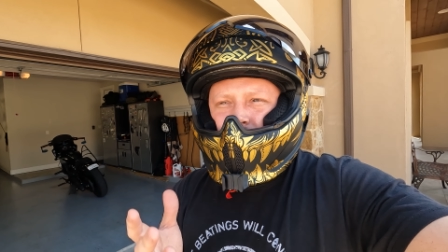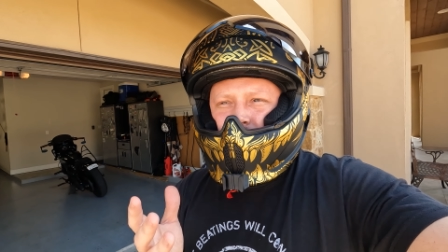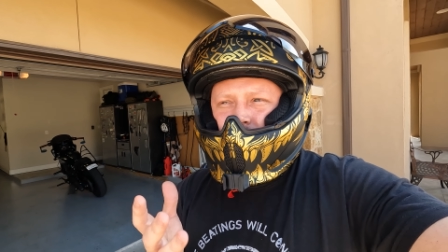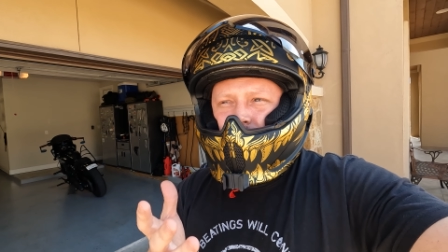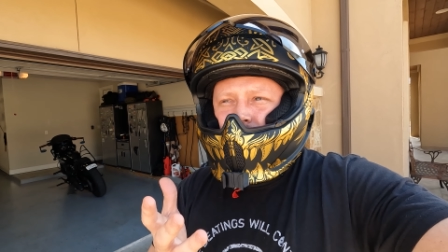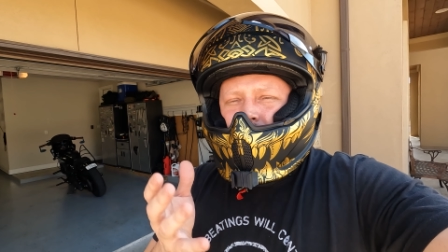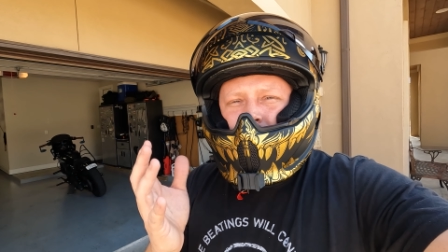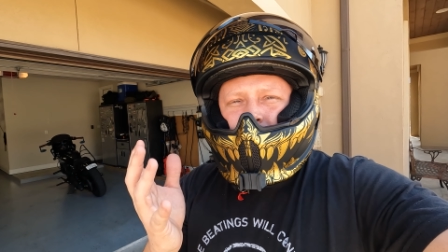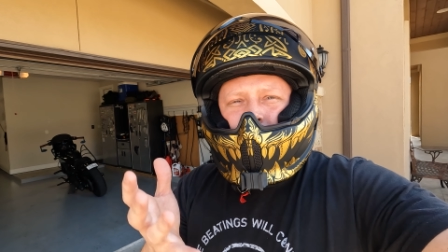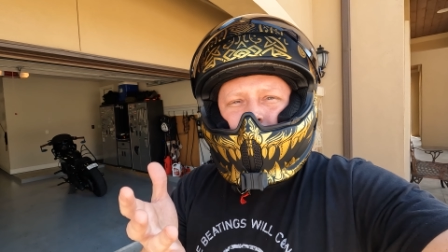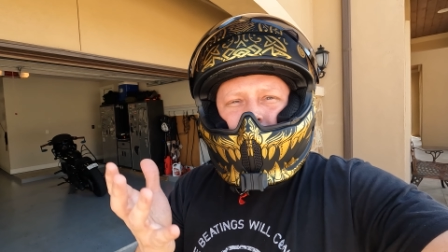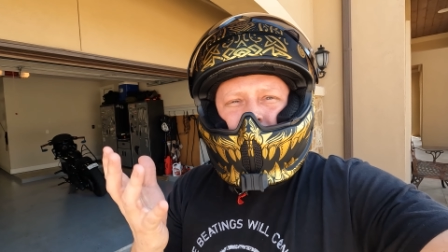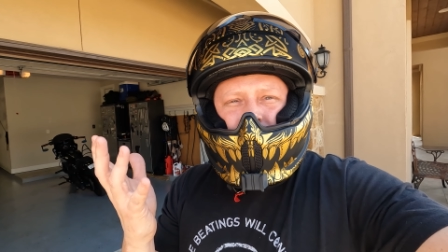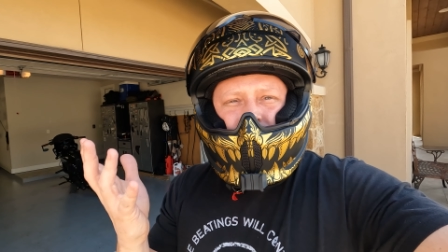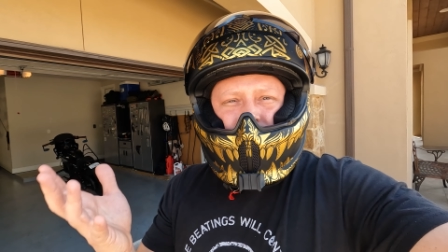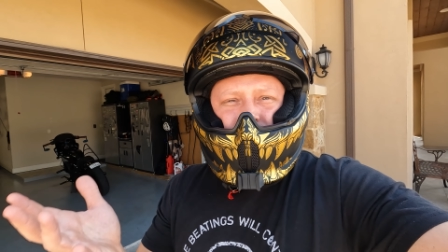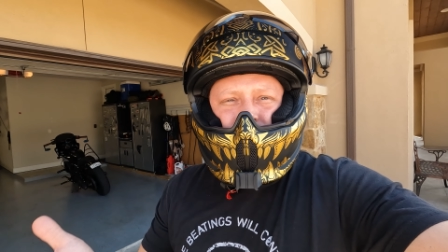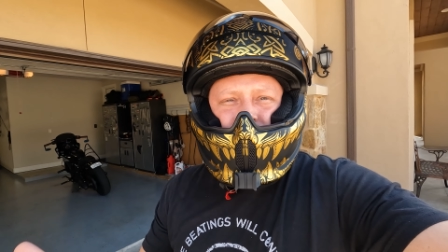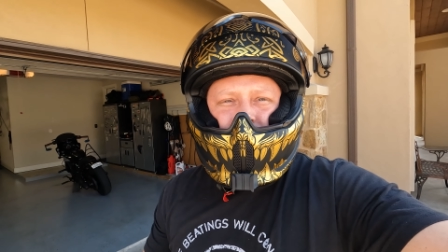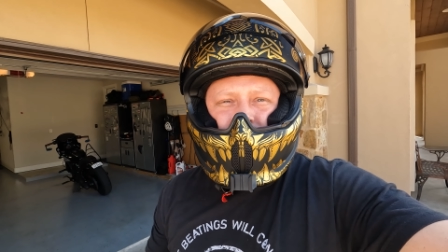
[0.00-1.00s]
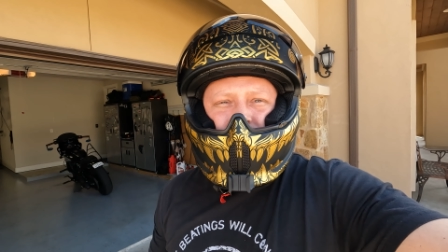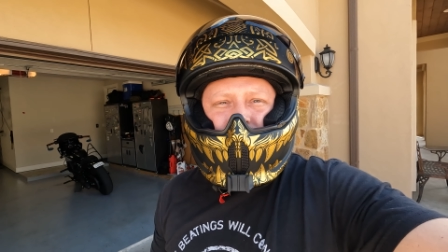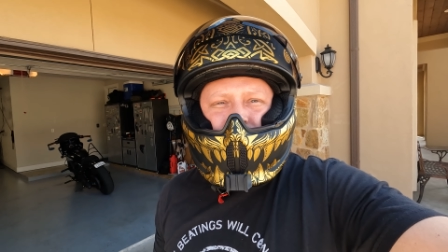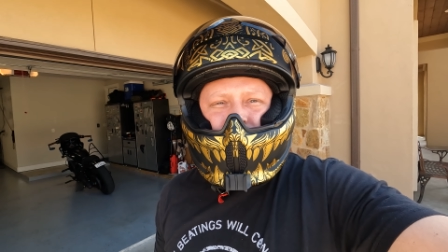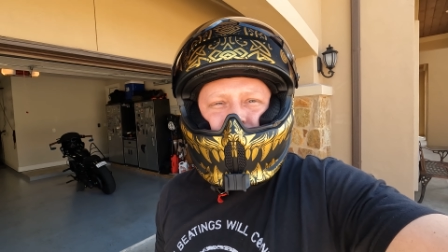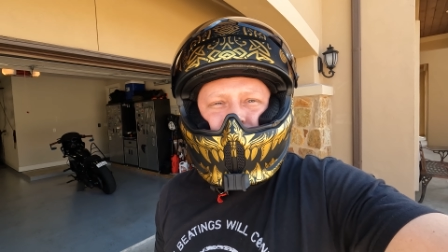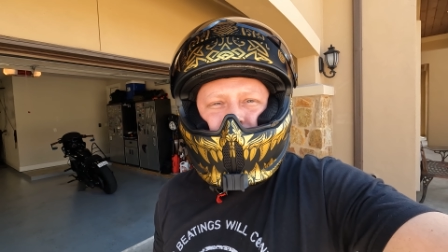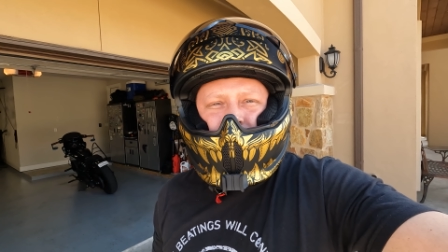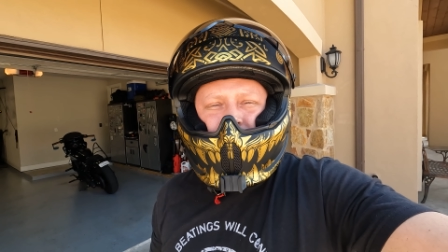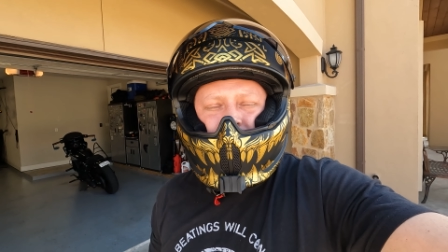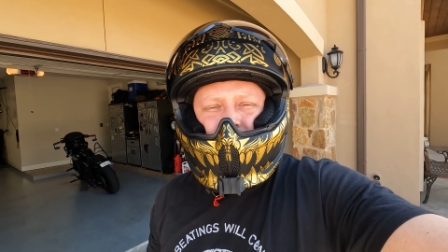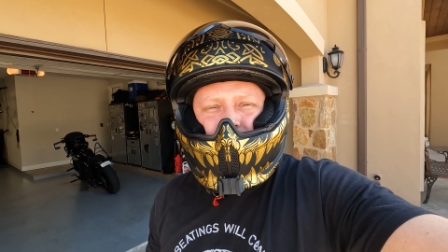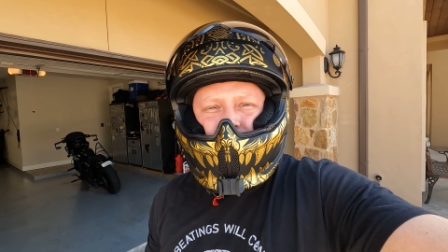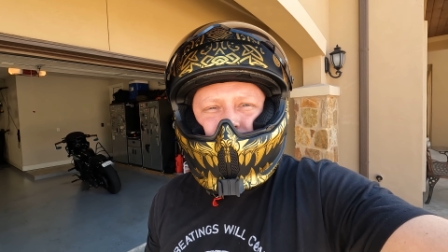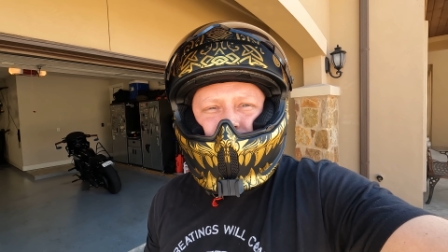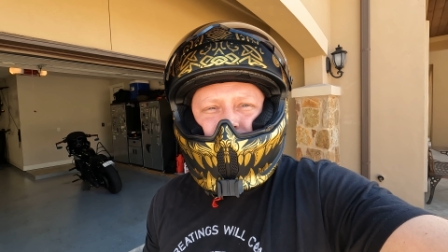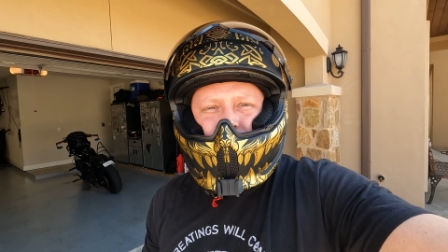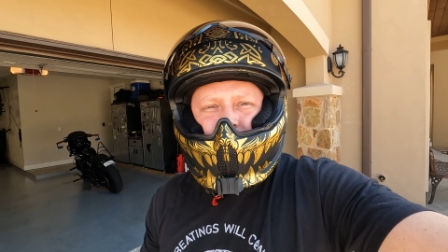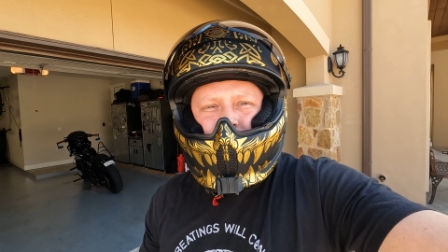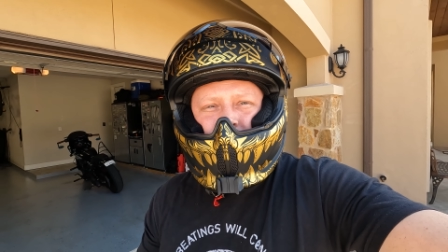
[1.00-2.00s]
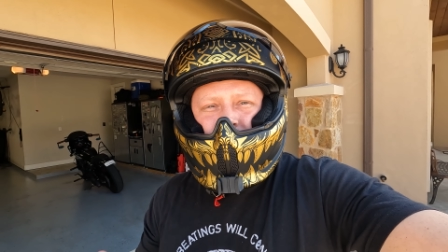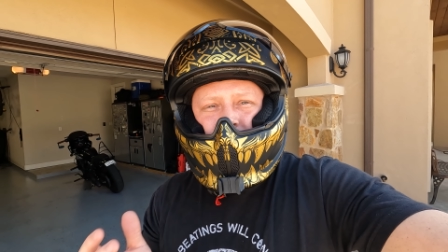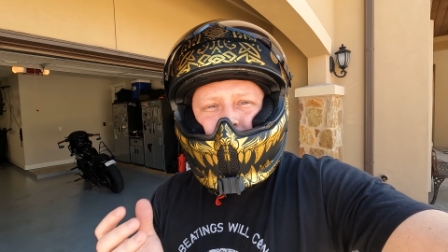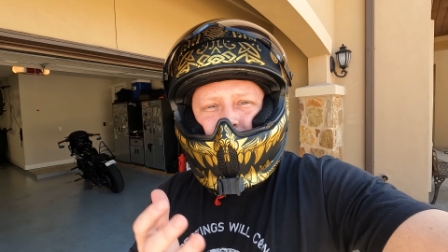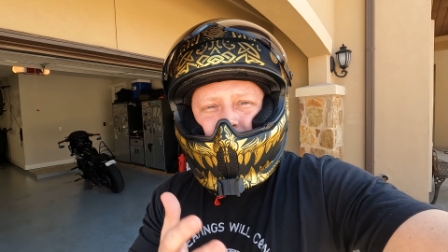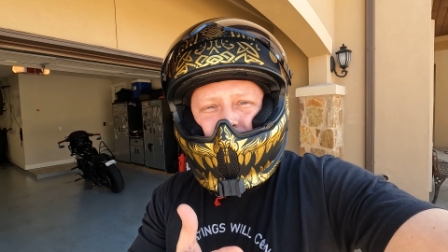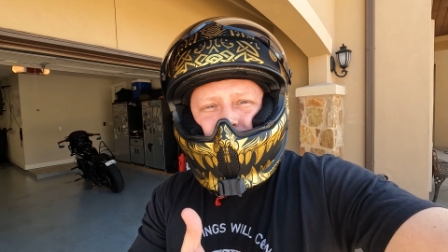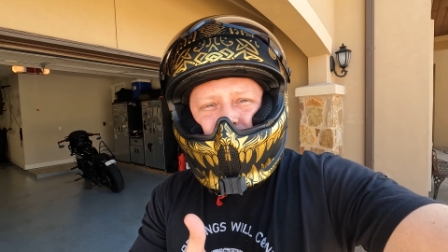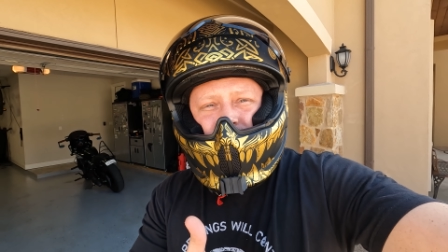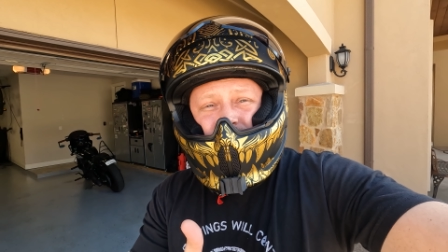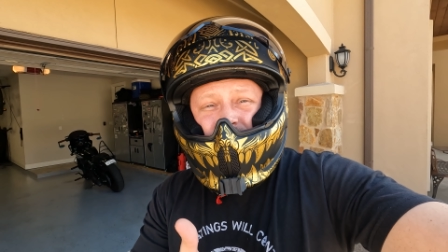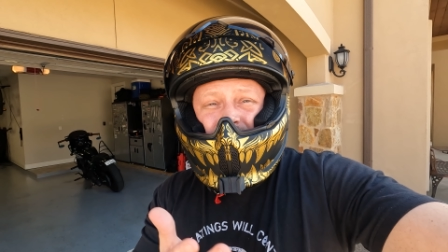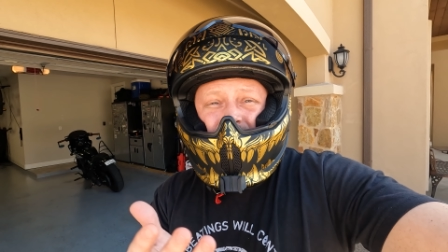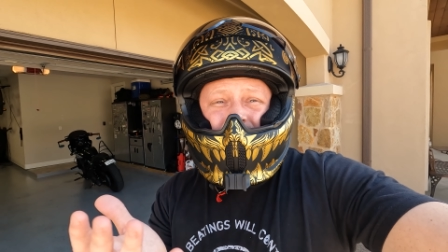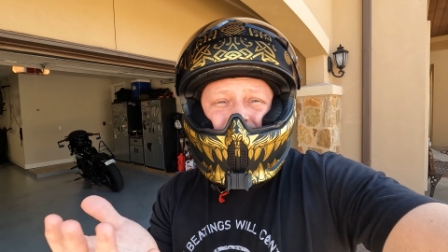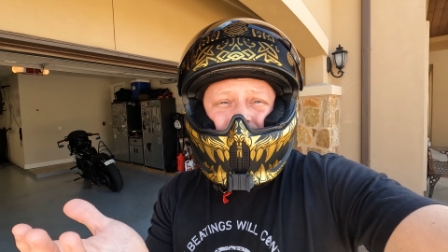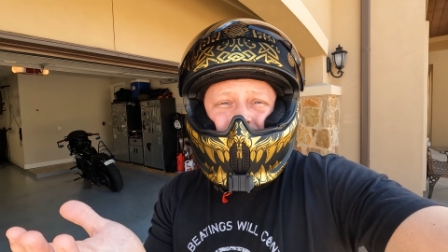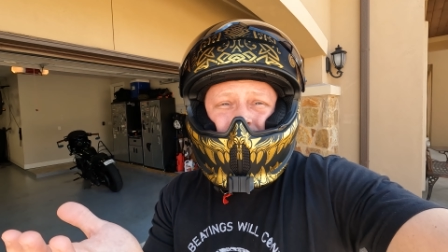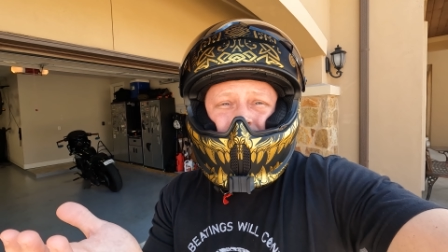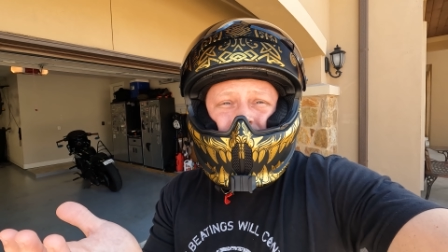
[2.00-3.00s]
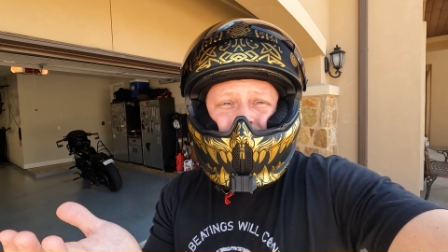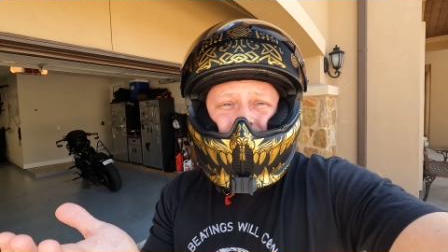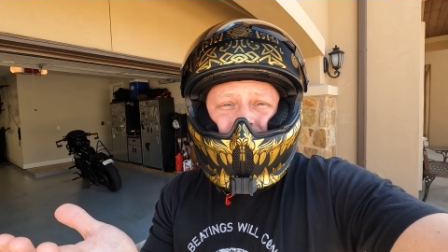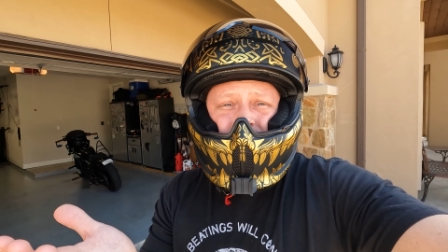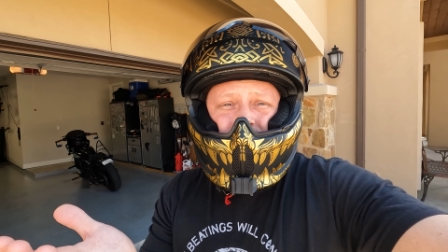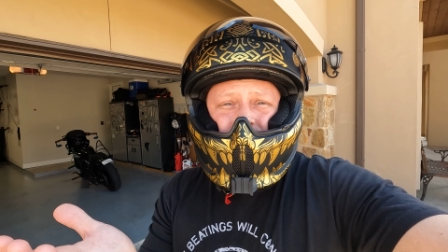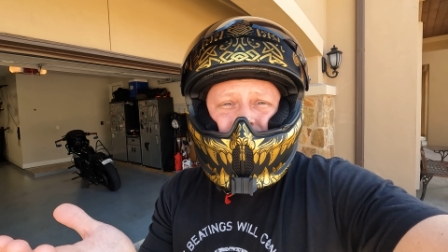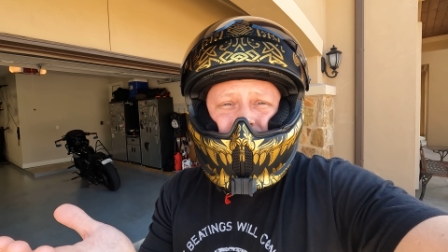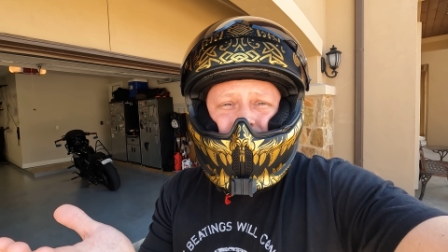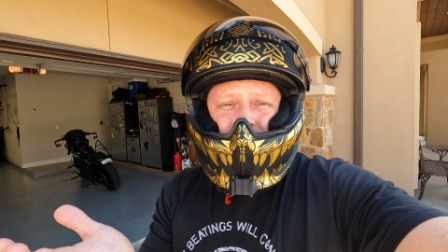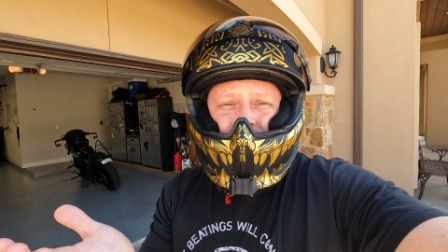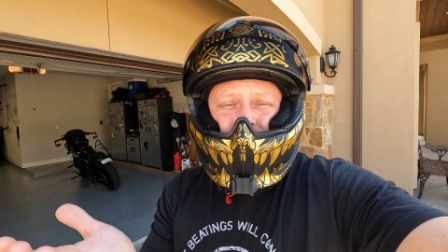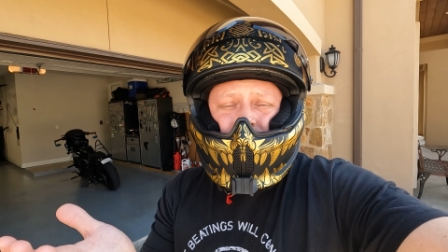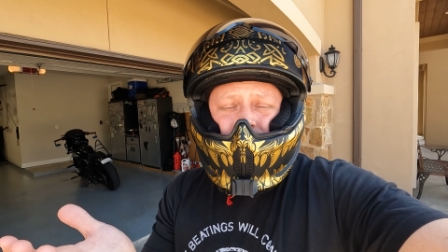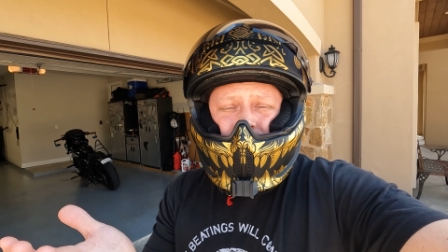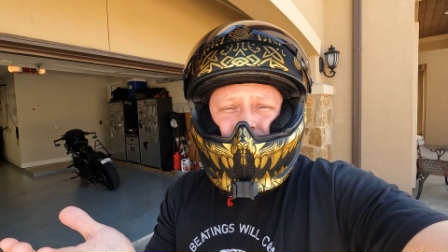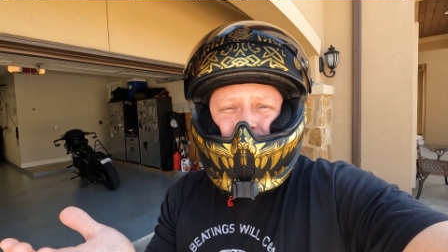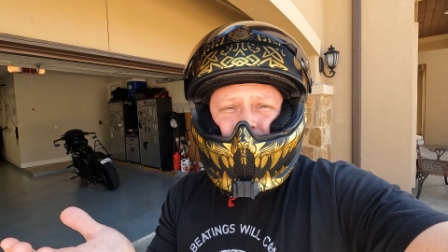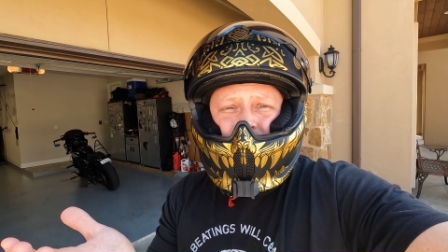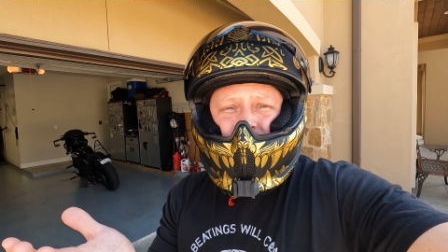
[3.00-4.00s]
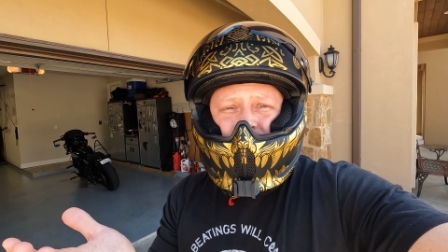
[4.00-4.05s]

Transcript: but how quiet this helmet is compared to what it was and even compared to my Shoei RF